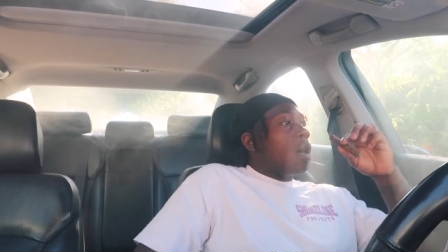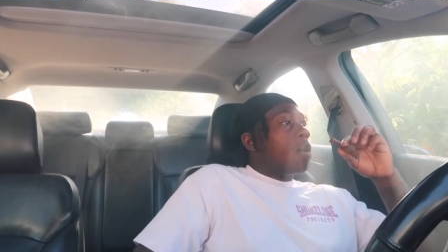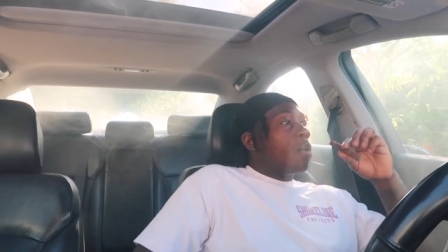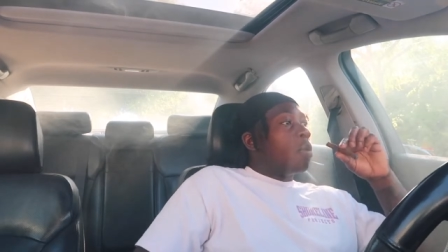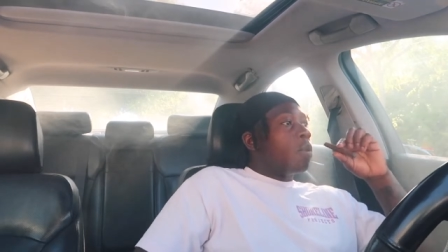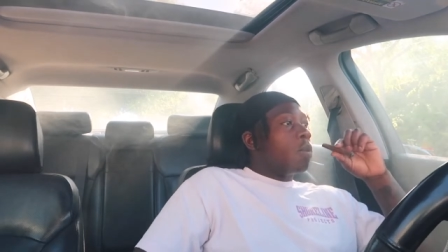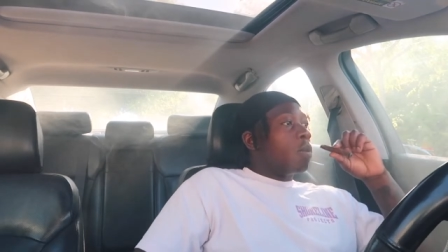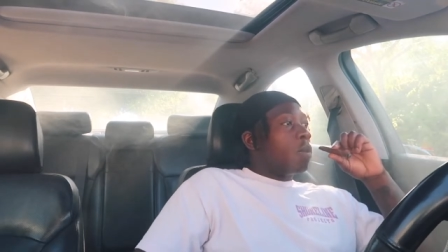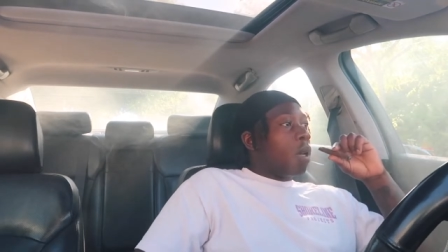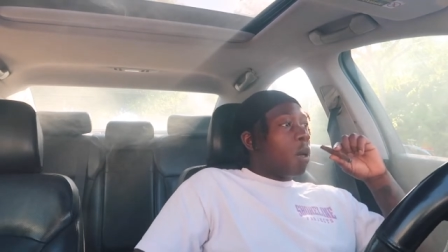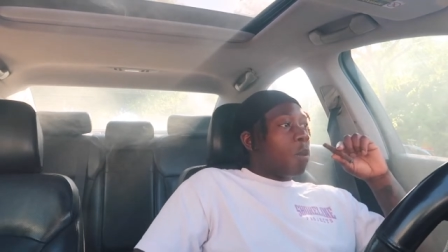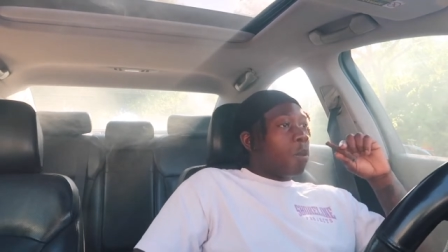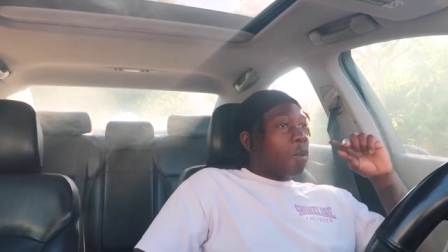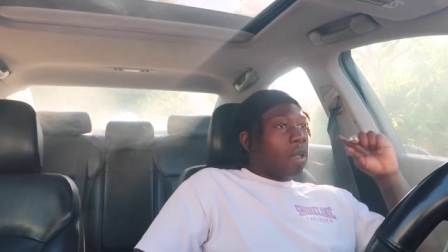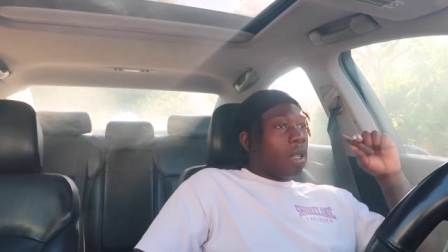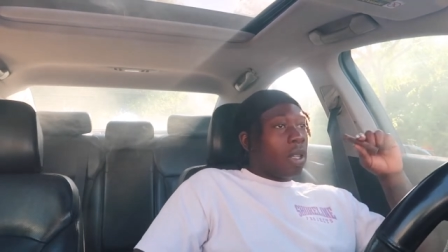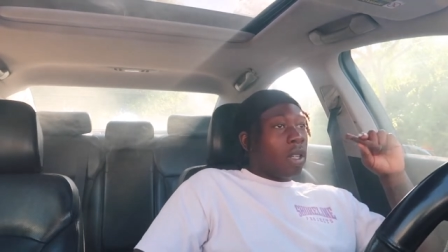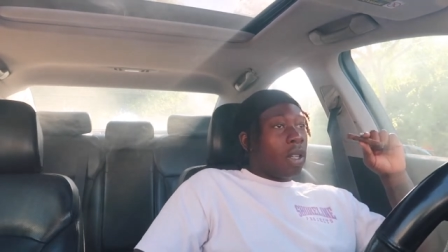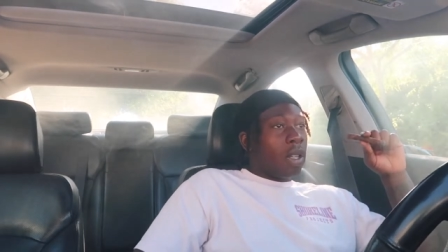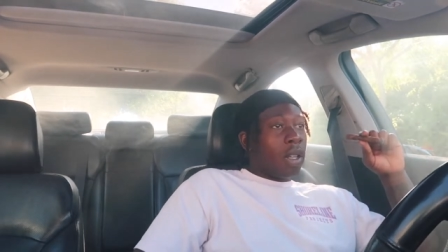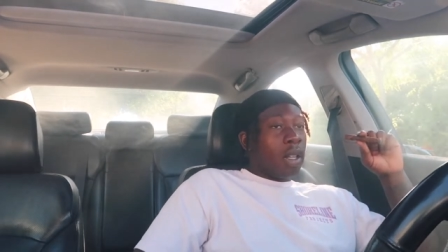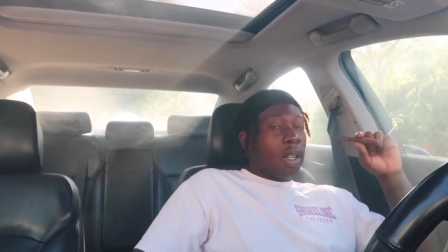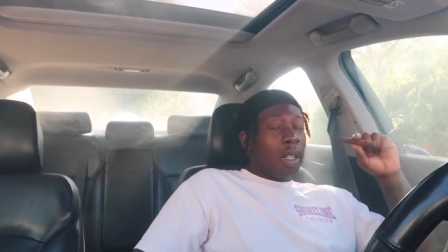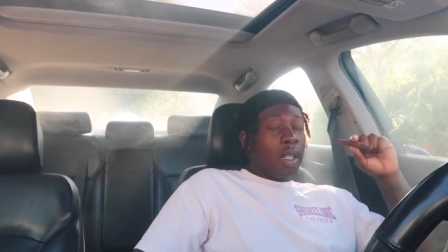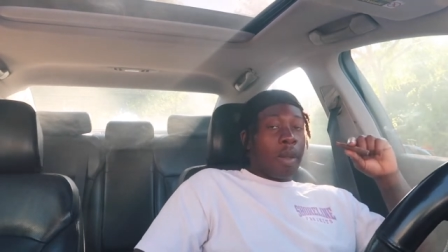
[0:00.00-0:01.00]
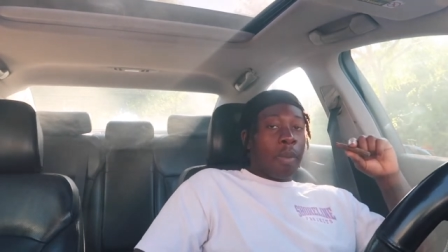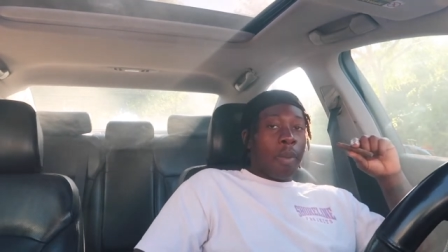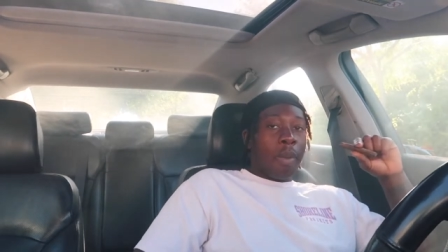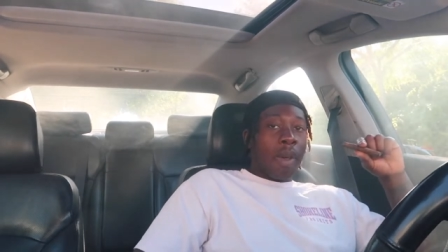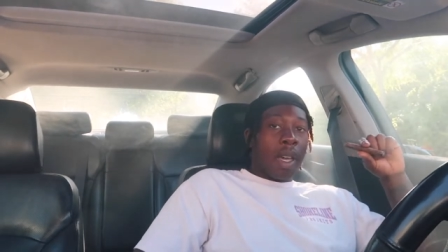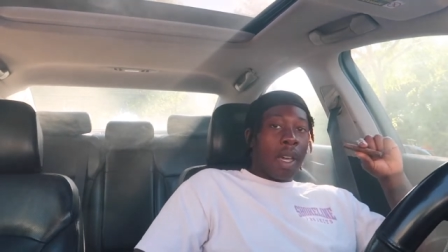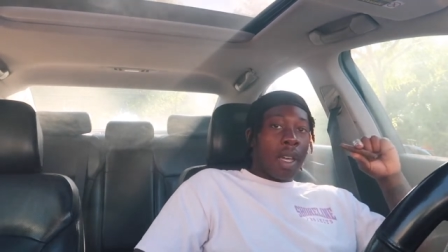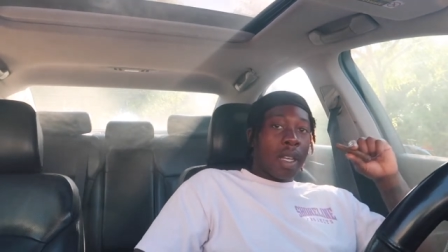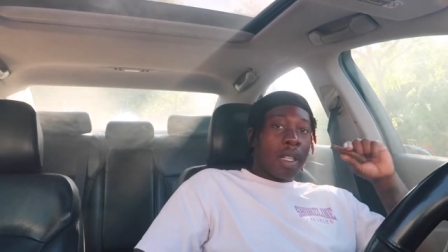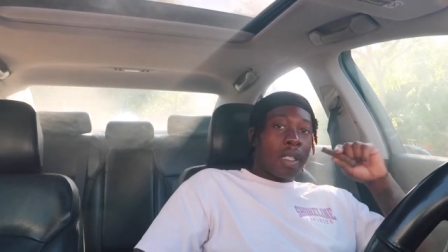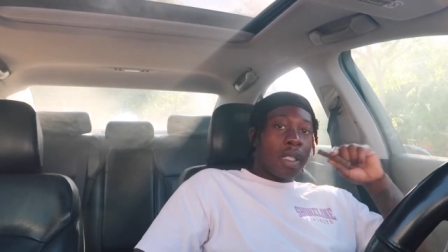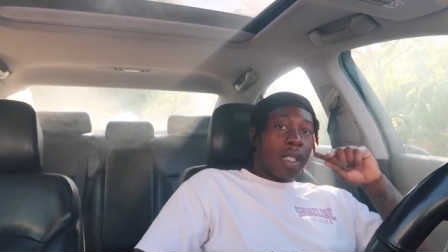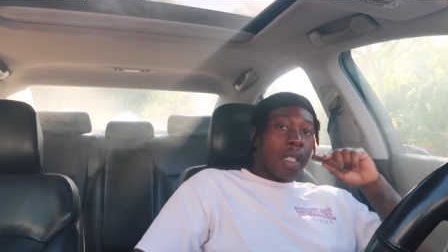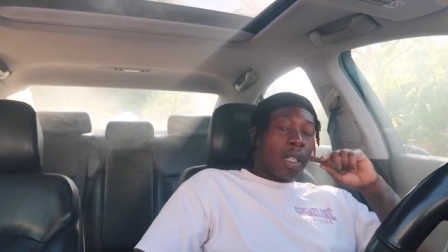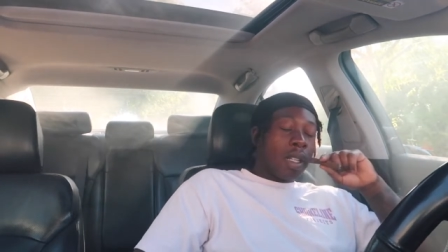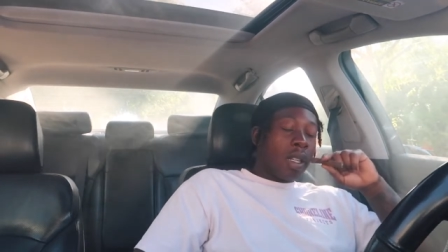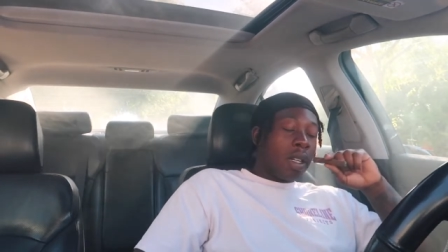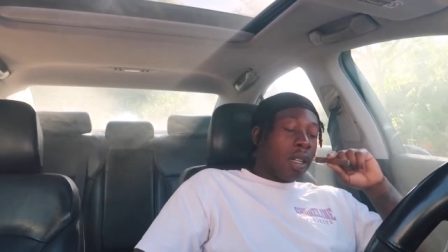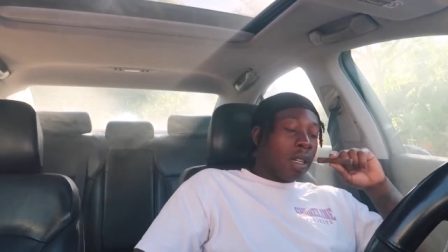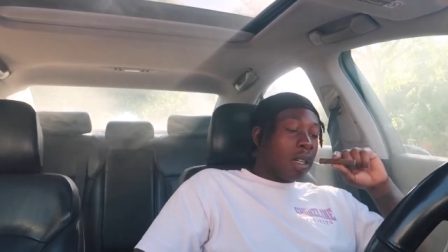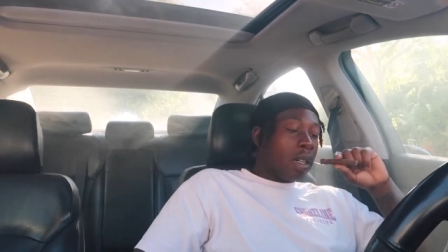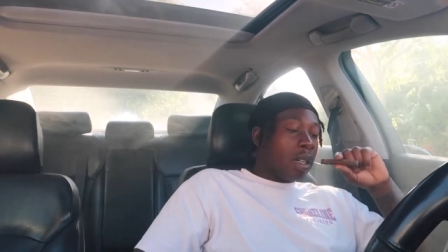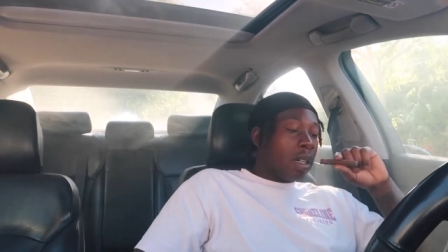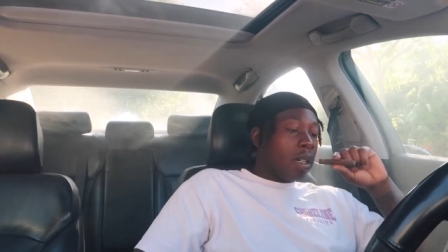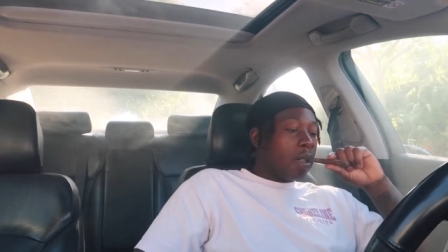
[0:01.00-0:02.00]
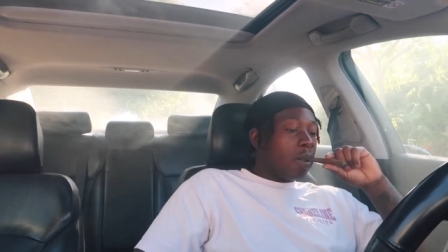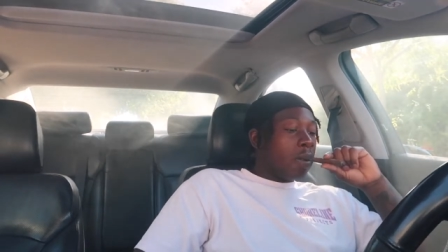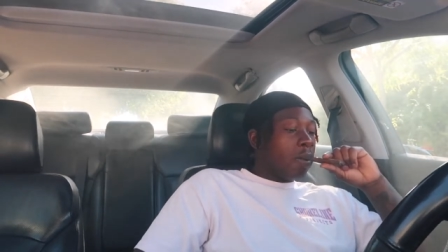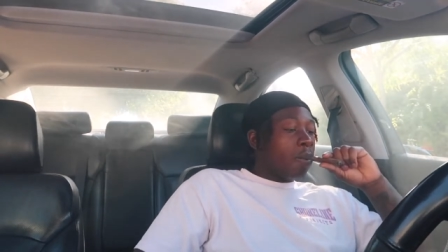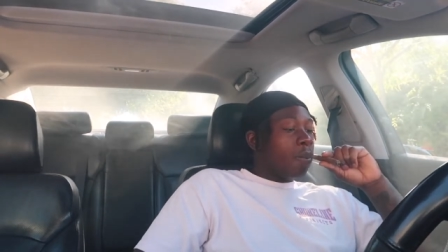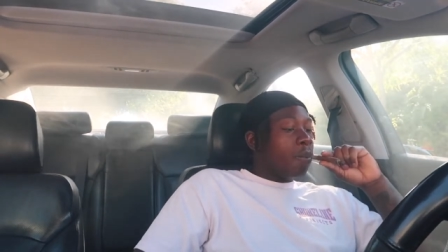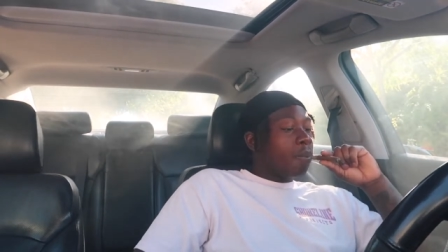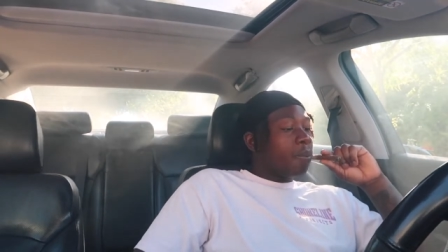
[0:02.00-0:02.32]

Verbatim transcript: I'm, I'm cured. The bag is secured.